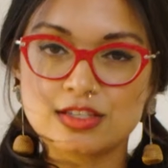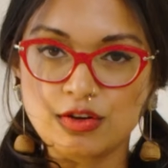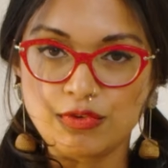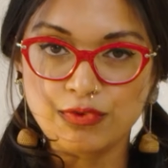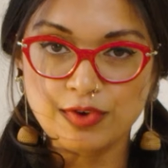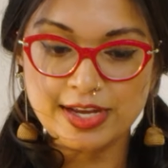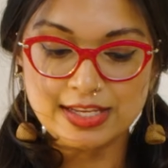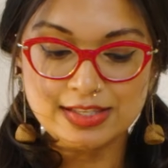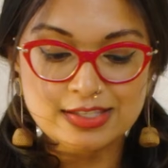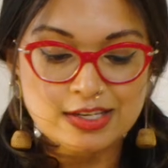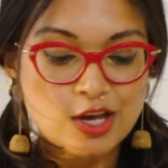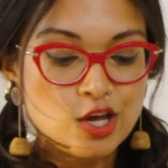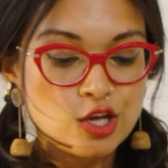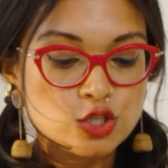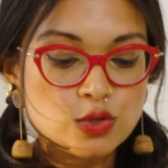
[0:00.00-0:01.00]
the difference.
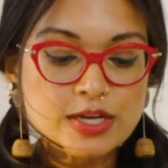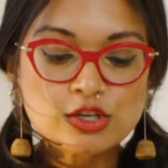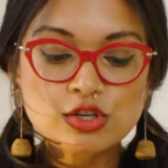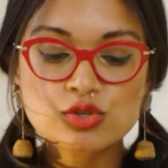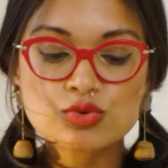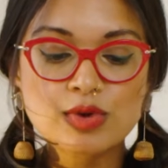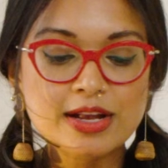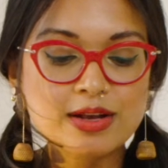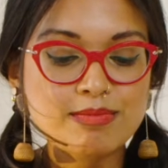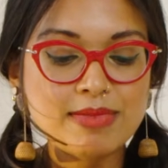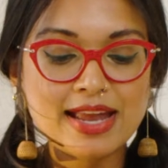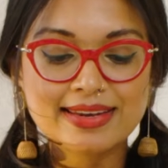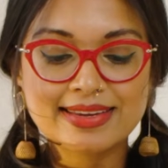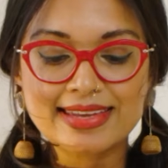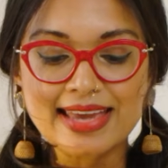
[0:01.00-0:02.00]
So I just
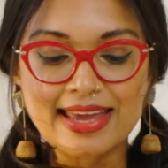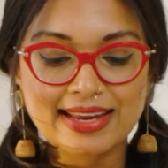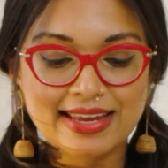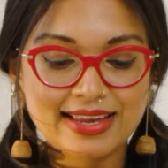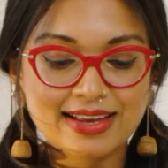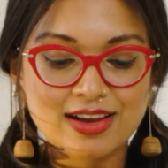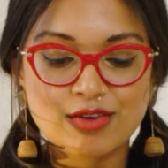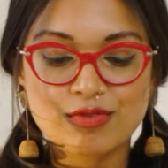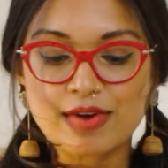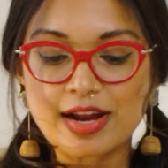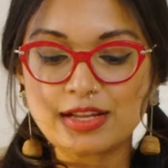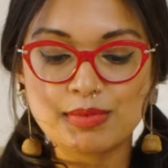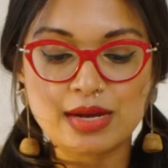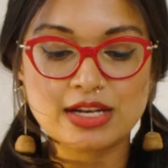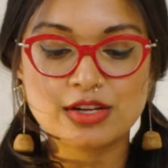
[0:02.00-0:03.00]
recommend getting a
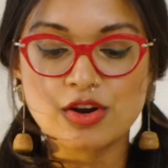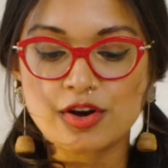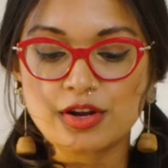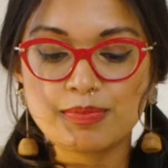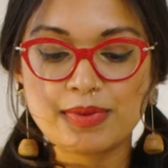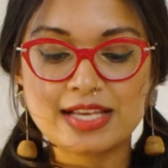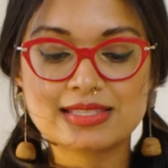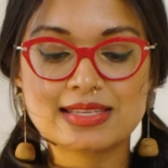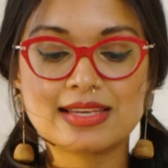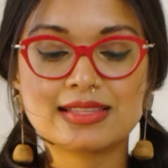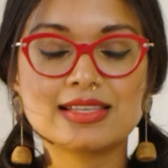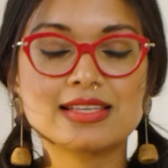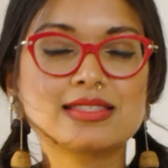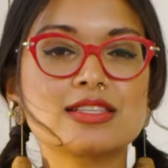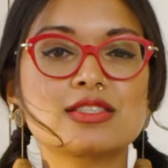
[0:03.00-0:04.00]
ready-made curry paste like
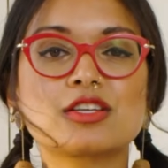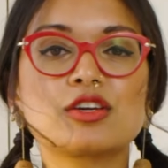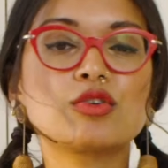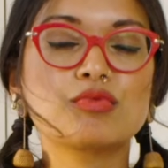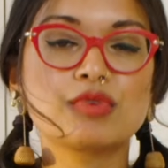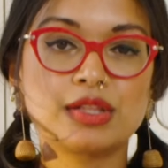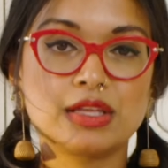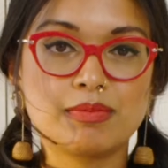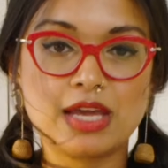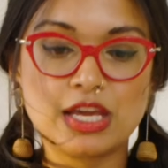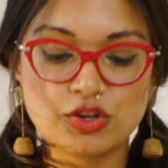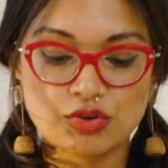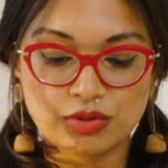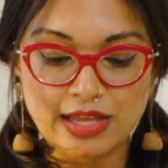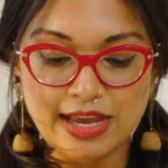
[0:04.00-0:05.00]
this. It's gonna really
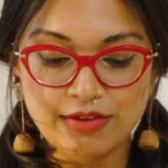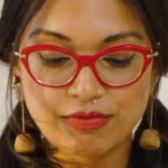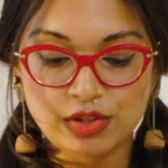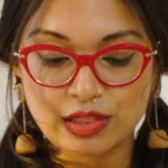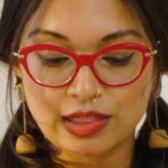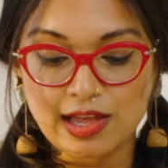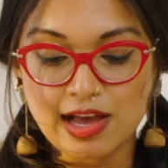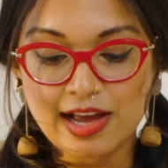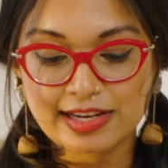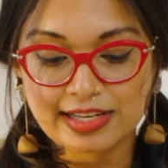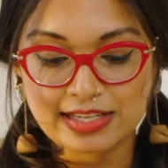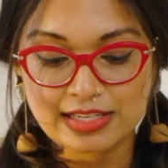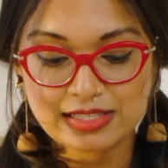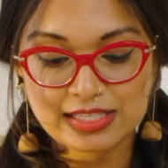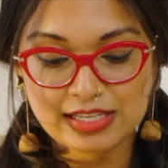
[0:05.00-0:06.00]
make your life a lot
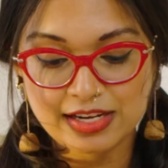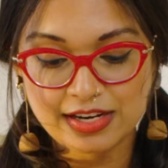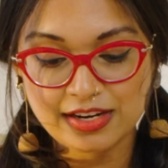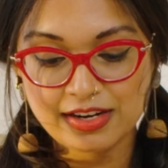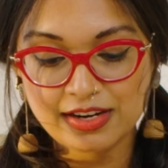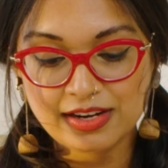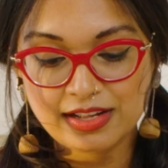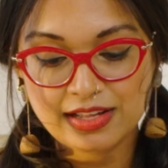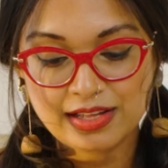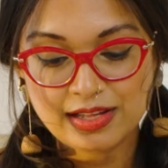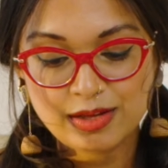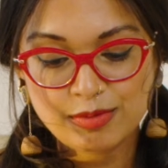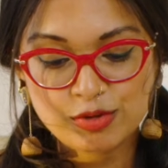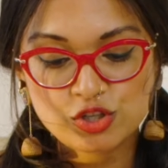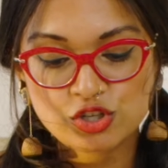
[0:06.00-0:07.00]
easier.
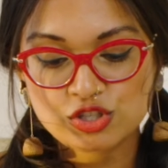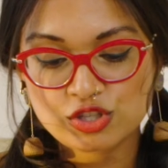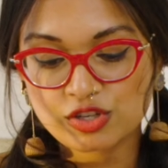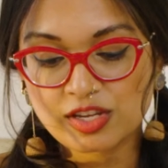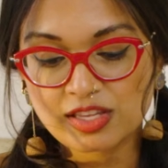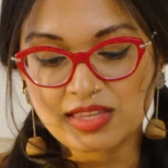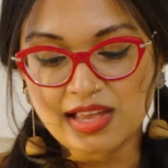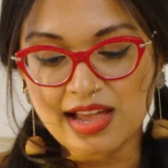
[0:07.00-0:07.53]
But just look at